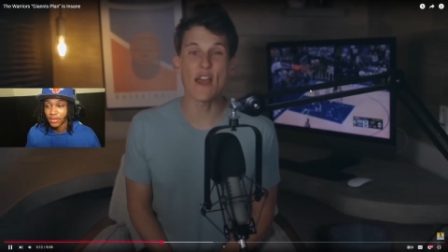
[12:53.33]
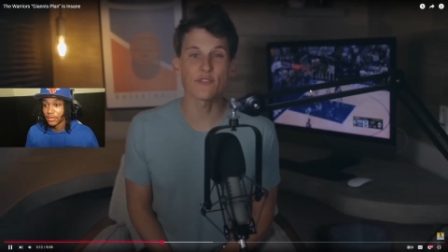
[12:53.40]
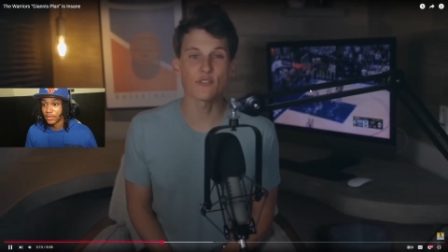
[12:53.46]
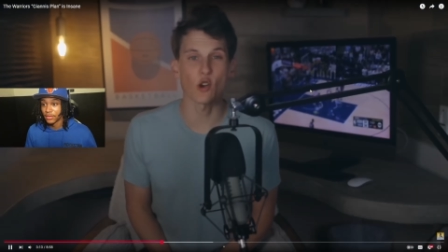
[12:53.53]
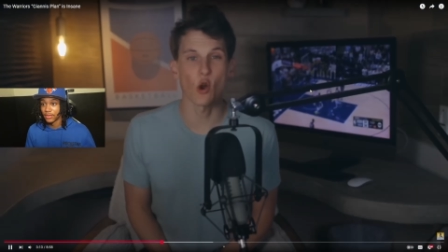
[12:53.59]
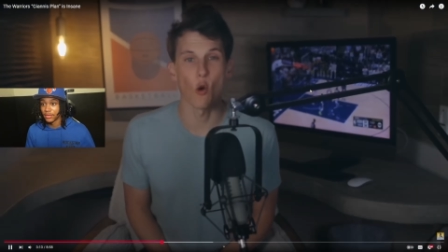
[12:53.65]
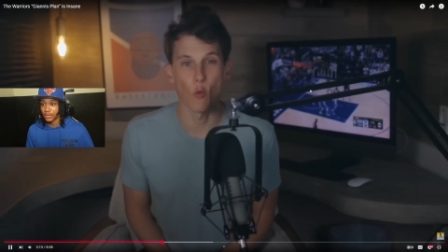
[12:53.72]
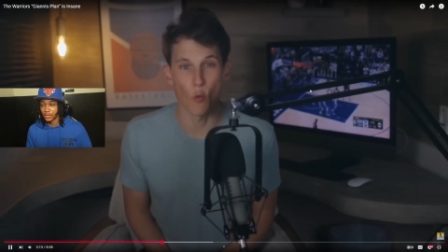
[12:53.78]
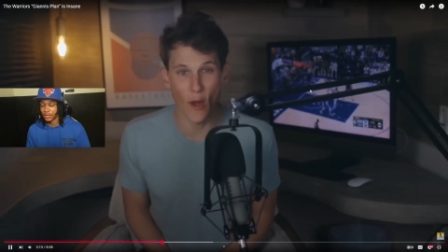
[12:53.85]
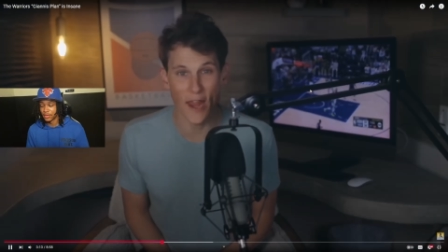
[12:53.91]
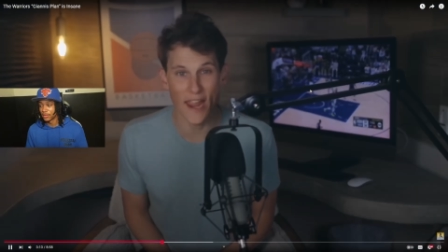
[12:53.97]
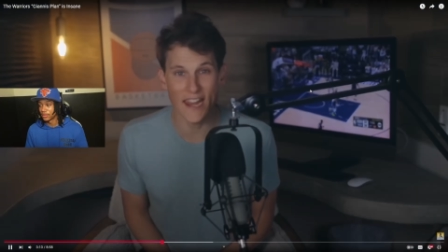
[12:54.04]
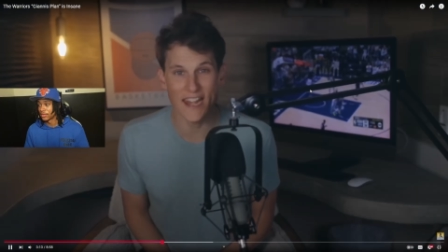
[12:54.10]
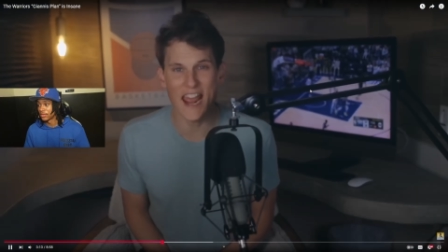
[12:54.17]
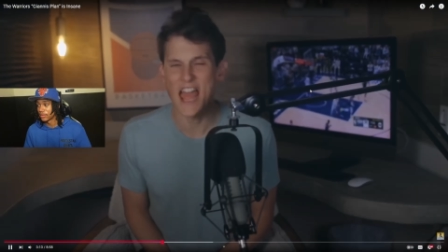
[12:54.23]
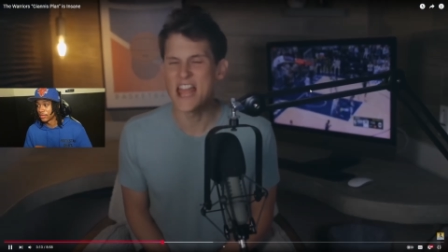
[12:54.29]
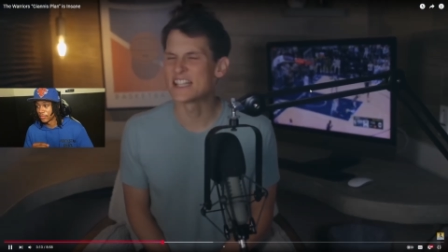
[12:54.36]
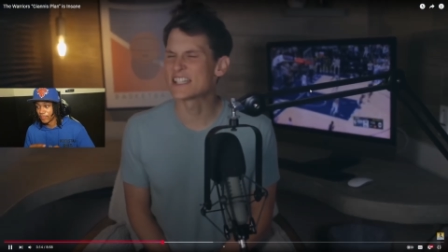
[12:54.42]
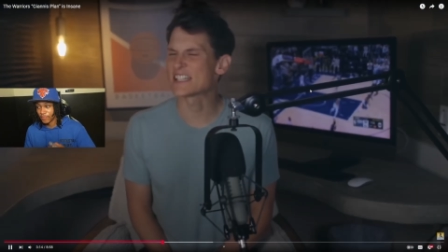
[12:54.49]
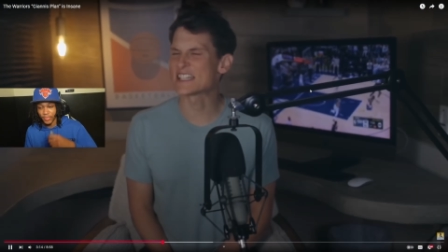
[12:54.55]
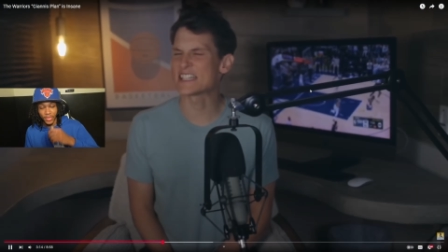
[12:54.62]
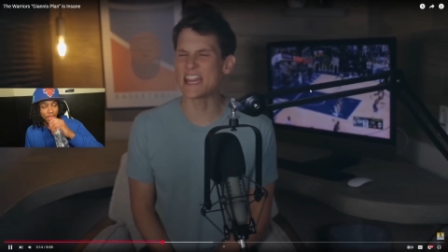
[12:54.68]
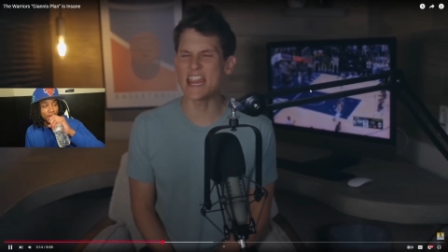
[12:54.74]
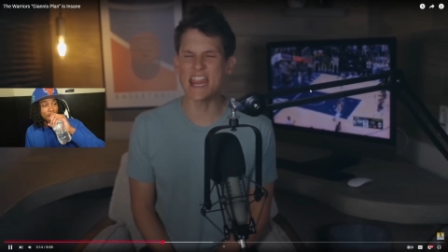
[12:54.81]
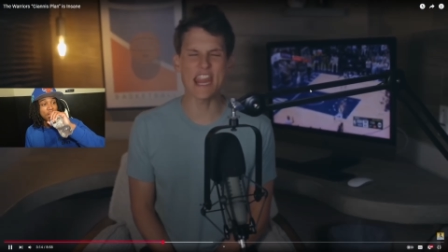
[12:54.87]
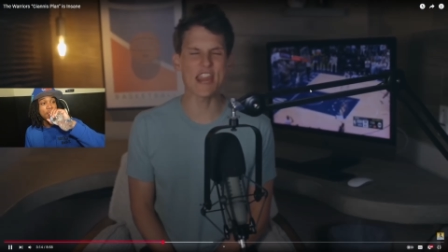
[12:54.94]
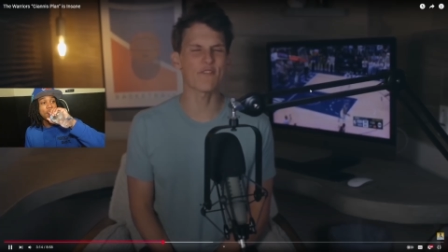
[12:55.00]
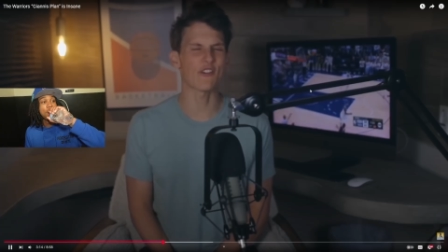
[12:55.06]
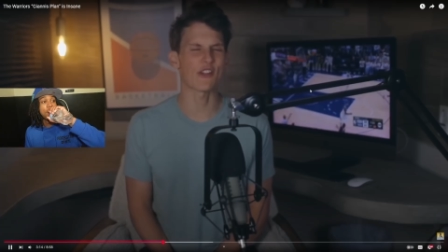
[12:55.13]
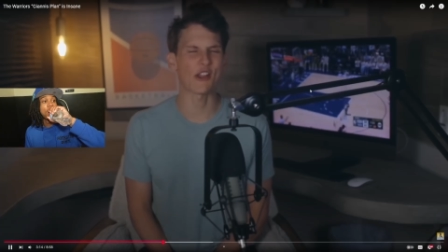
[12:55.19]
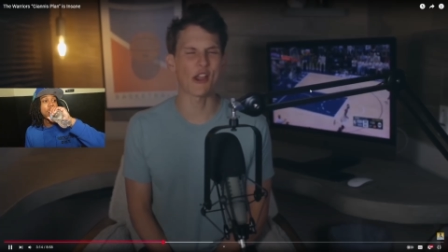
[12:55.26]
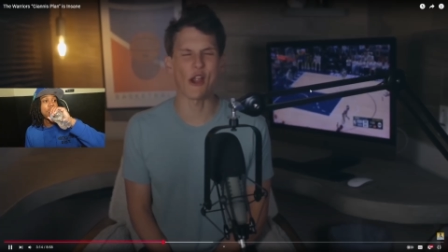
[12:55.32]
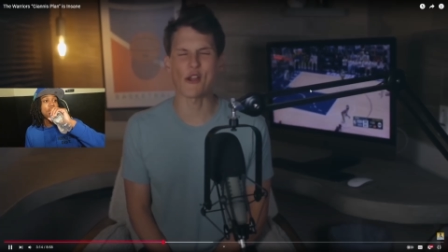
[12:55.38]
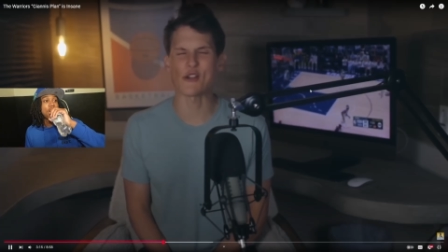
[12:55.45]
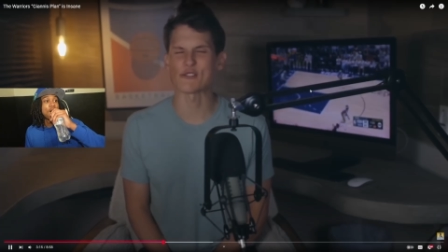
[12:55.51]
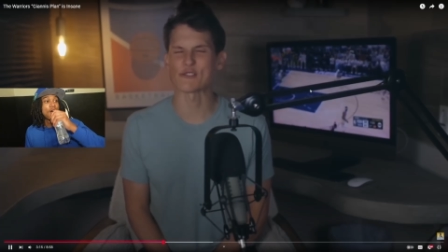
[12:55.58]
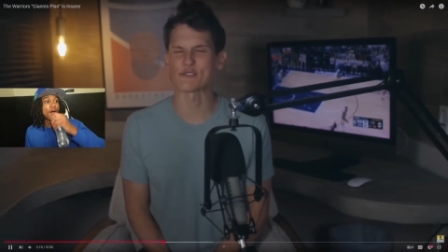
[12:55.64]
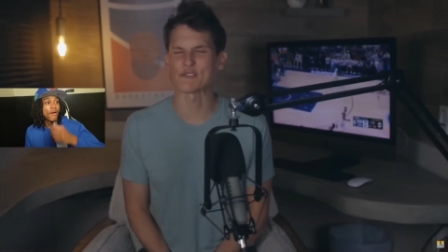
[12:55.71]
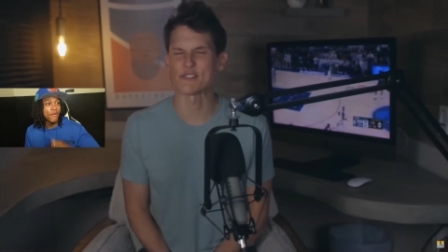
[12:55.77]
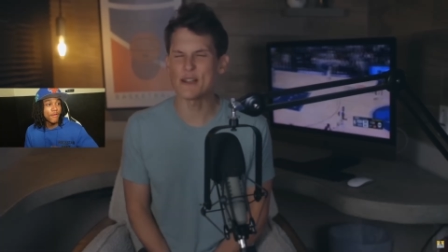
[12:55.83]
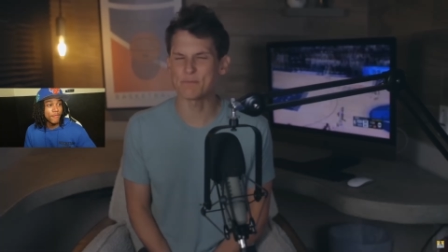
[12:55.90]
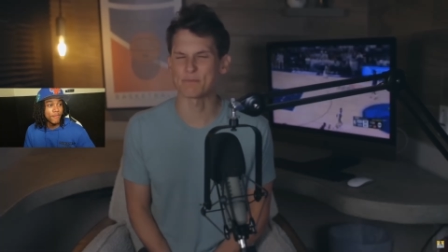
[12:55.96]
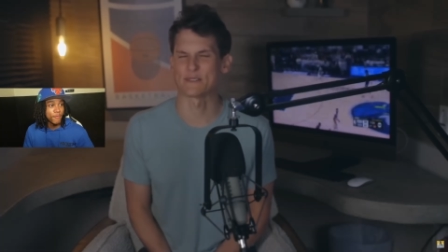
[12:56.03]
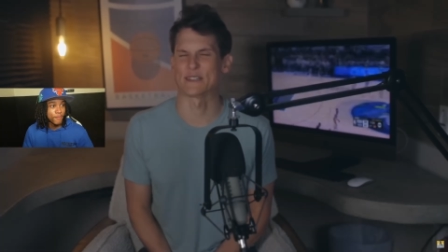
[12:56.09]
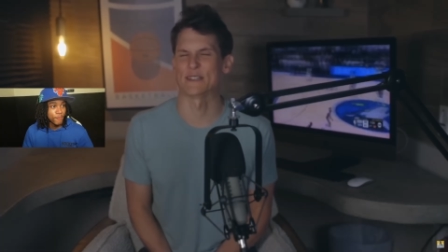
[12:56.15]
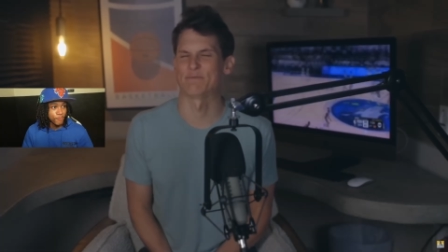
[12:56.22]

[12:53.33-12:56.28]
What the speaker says: after a win, Steve Kerr ripped